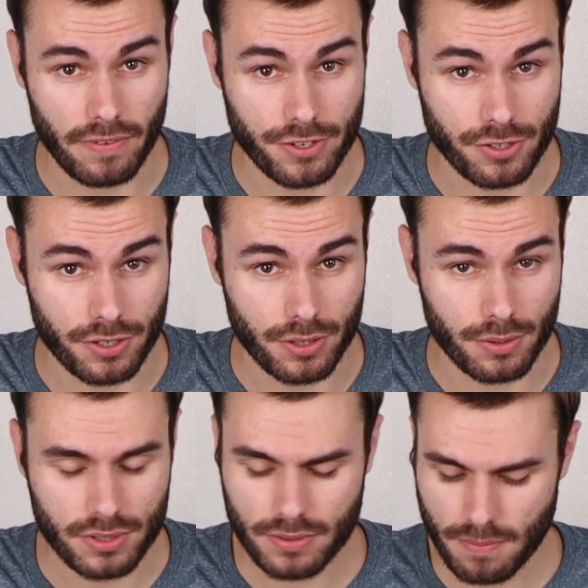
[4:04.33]
feature to
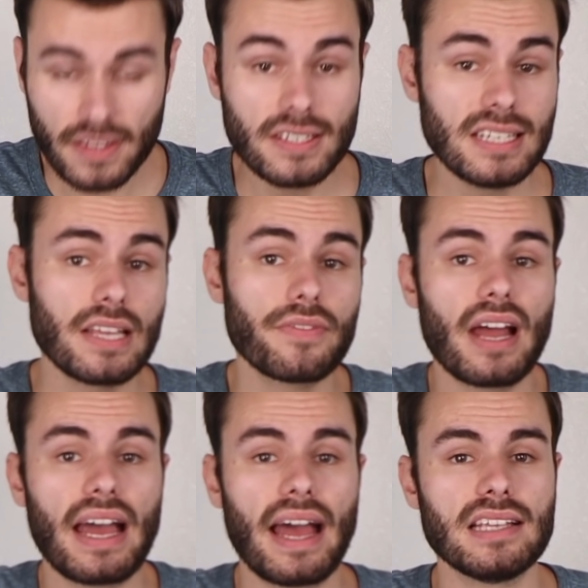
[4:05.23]
use. The
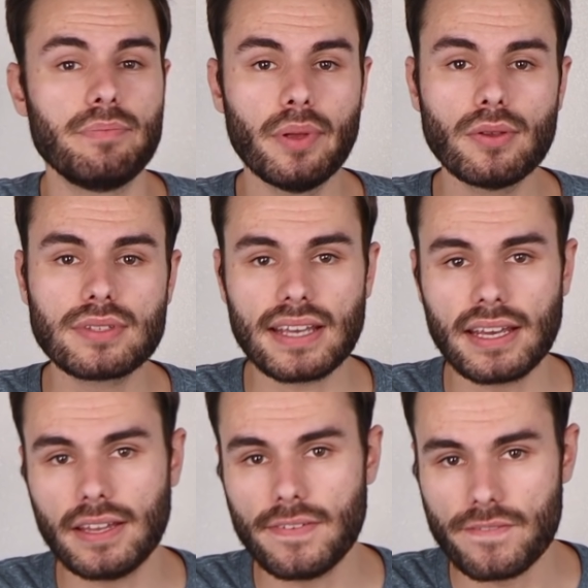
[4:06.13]
T7i has
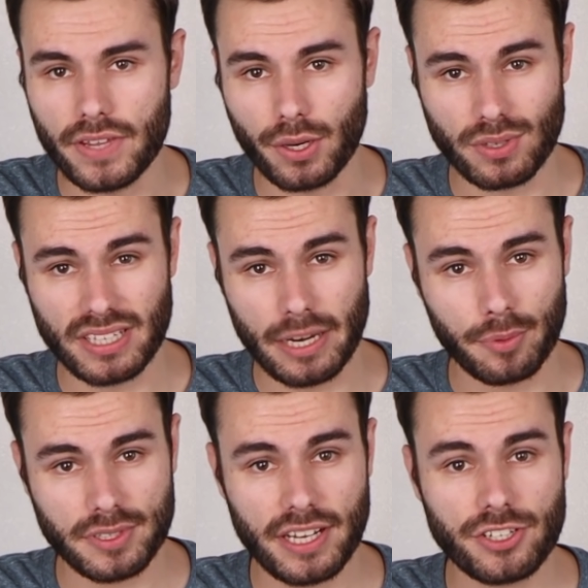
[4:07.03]
built-in video
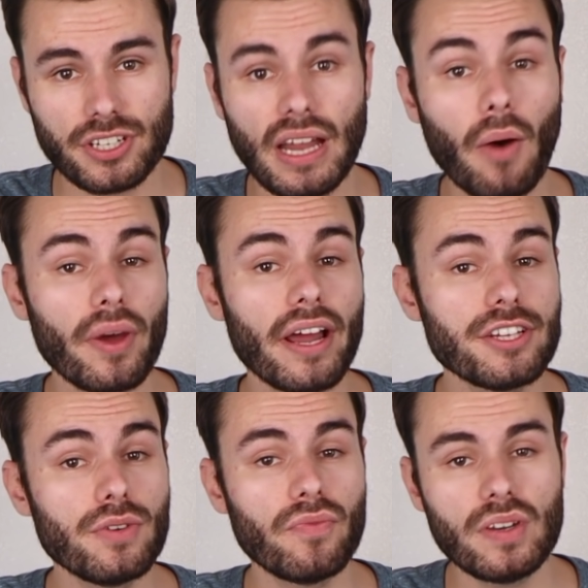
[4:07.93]
stabilization. Now when I
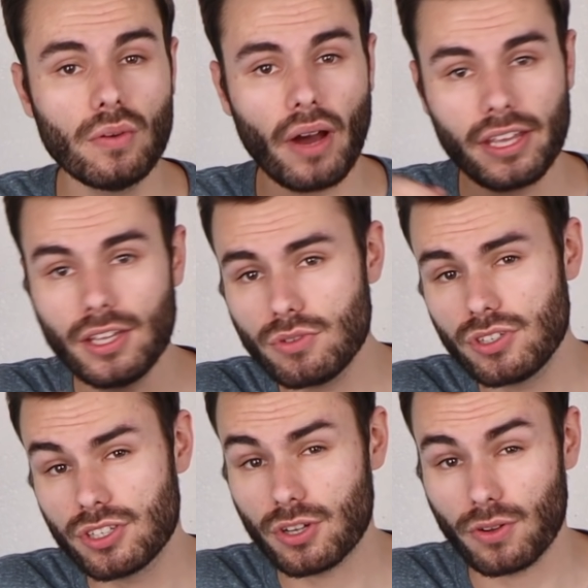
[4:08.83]
shoot video, I usually
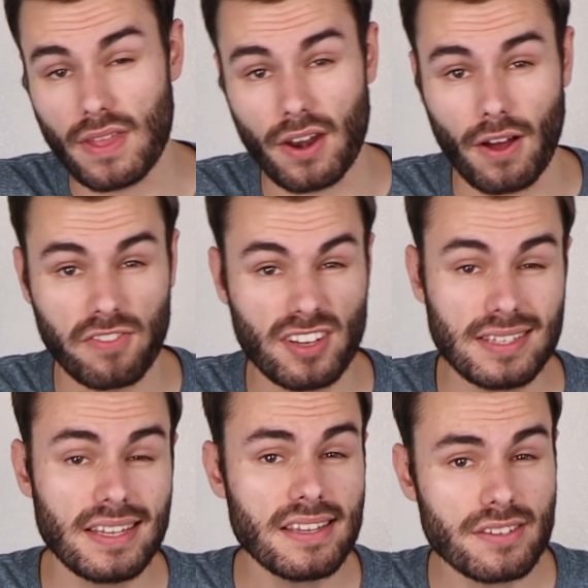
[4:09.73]
just turn that off because
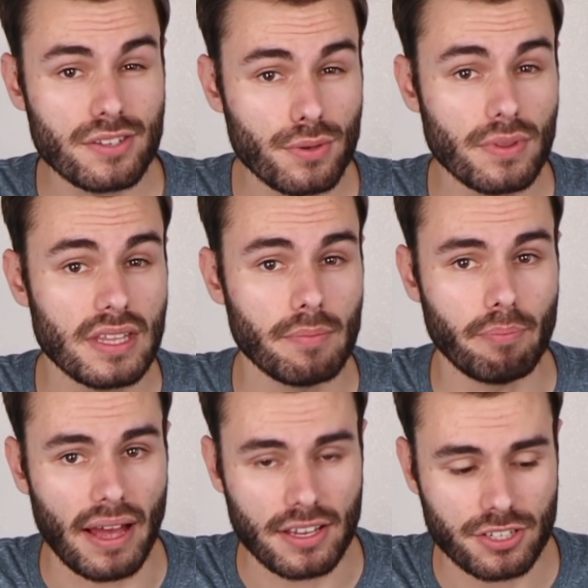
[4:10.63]
it doesn't do the
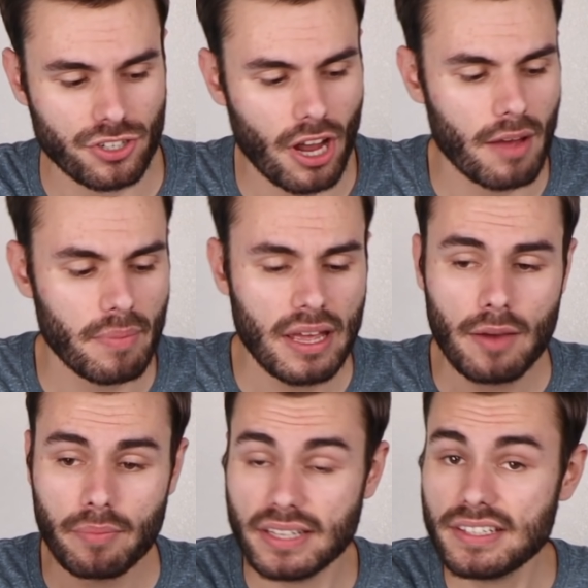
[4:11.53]
best job,
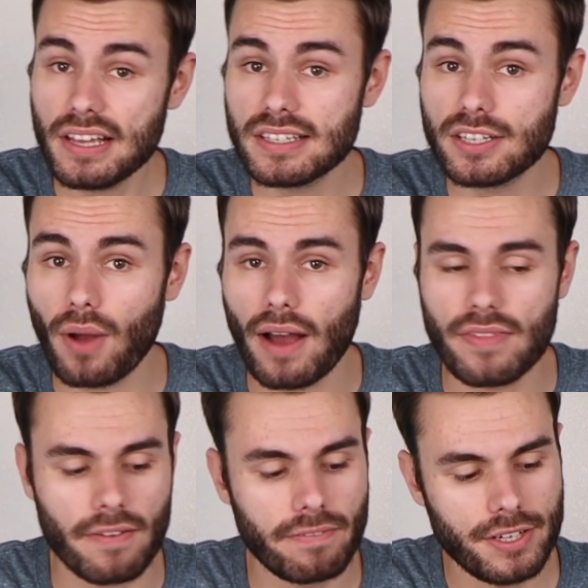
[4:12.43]
but it does still have
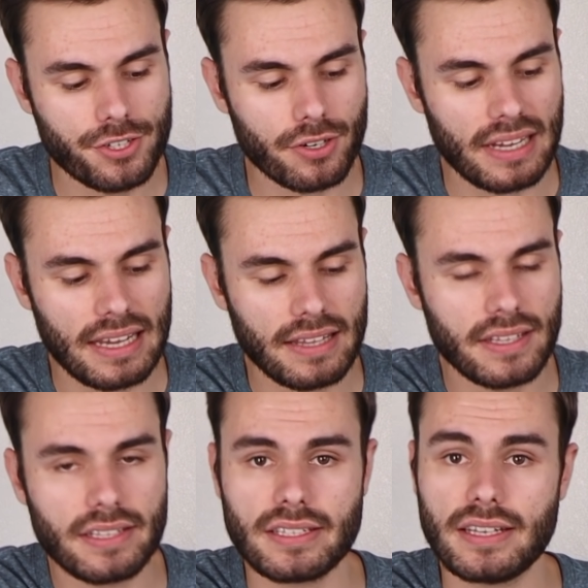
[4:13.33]
that feature, and
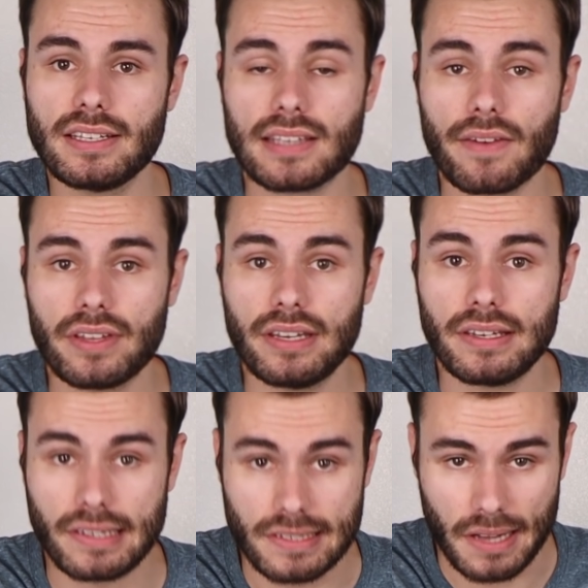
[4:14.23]
the
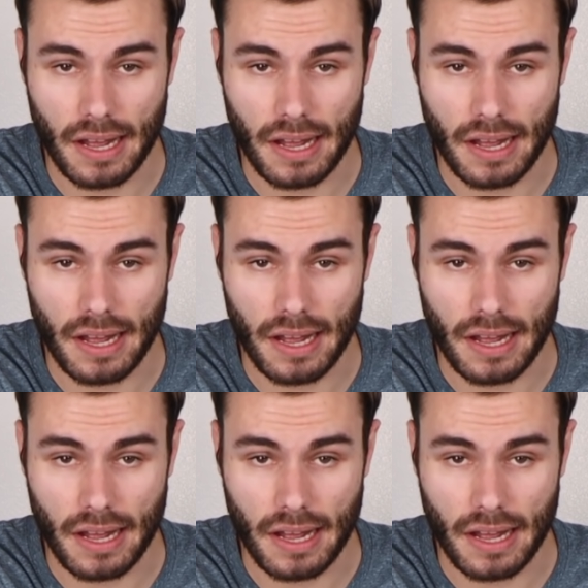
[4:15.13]
T7 does